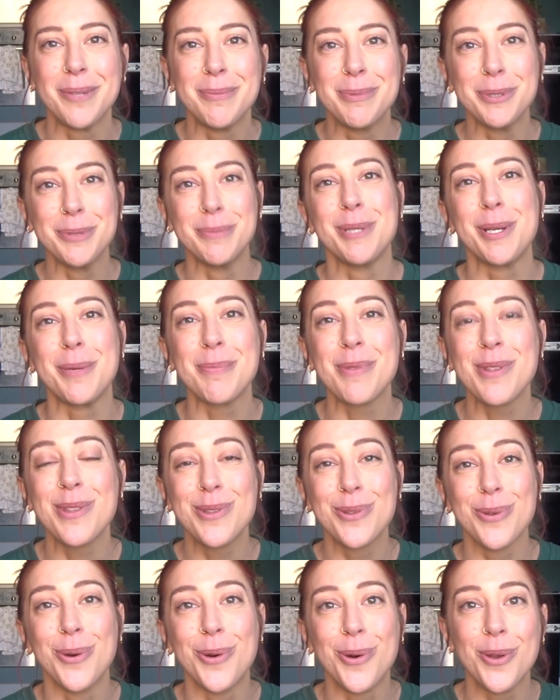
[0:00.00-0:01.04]
Abdulmanap
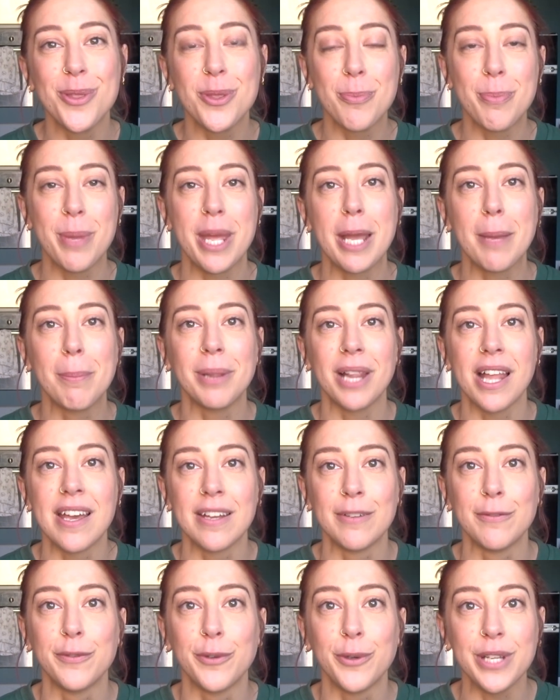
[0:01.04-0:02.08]
saw the big
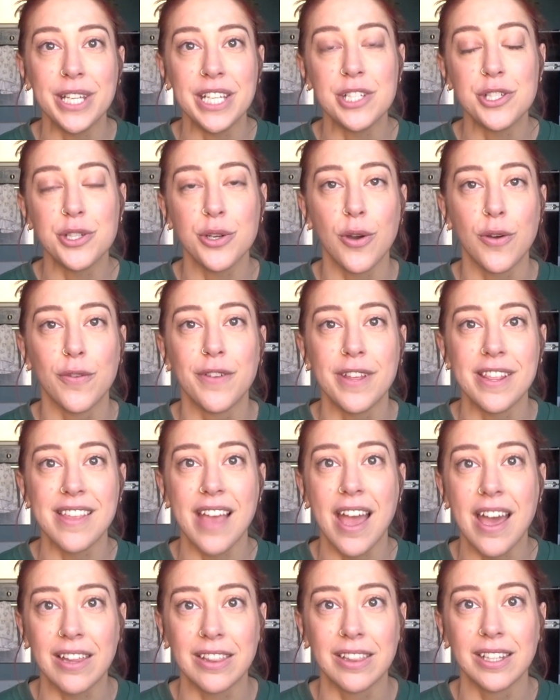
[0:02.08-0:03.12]
plan for each of
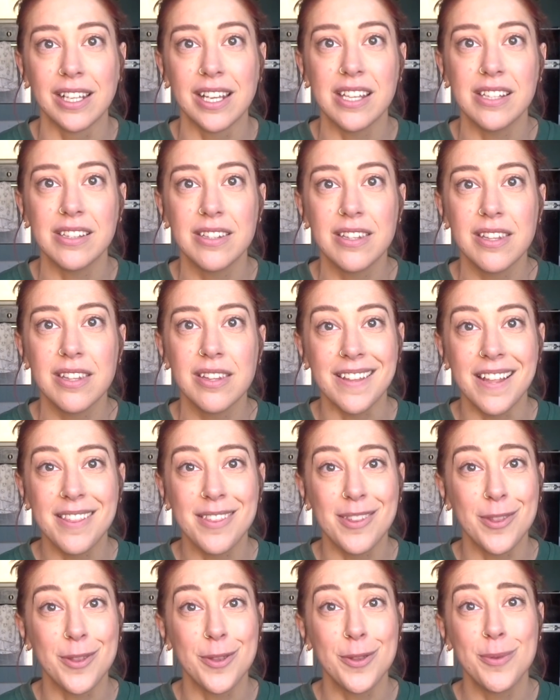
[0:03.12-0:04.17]
his athletes, and
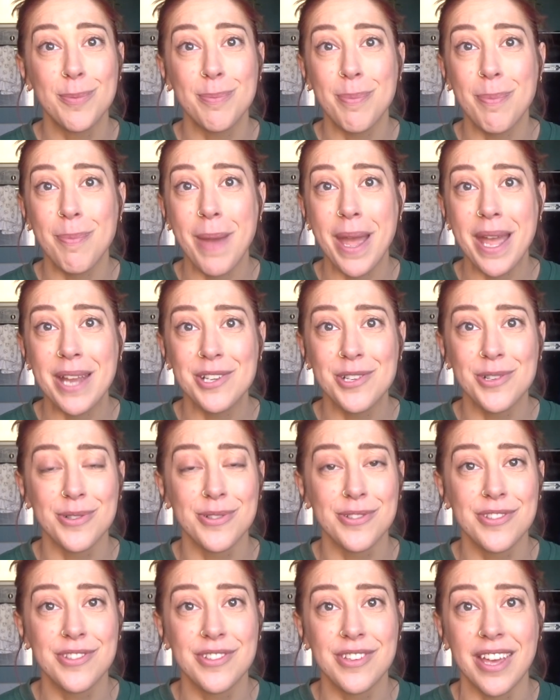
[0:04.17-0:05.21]
that's a
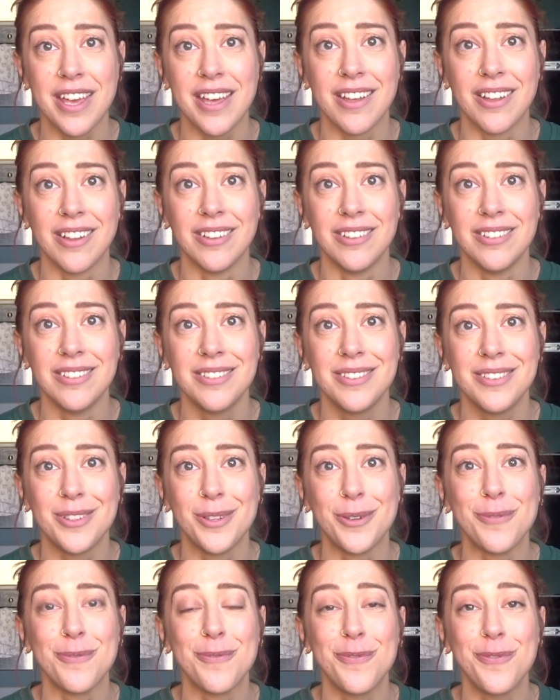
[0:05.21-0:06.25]
special skill
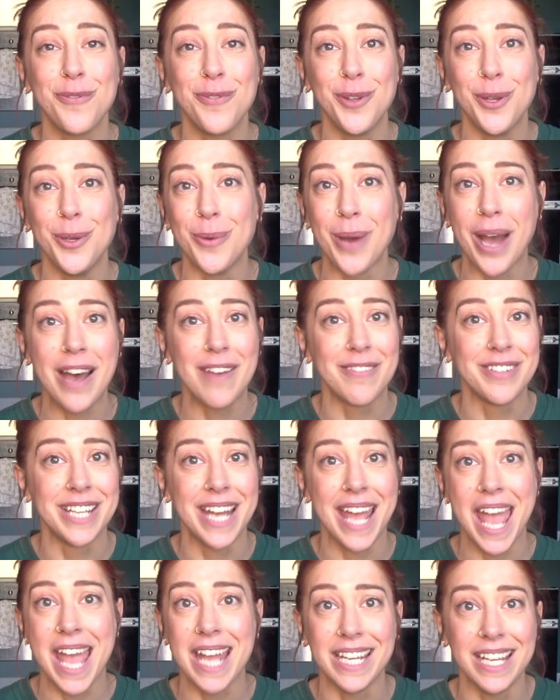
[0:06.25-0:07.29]
that few have
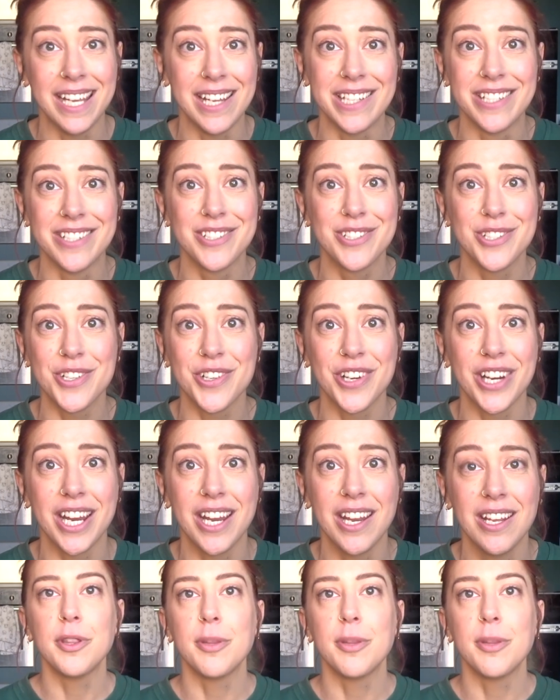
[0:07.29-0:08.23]
in any industry,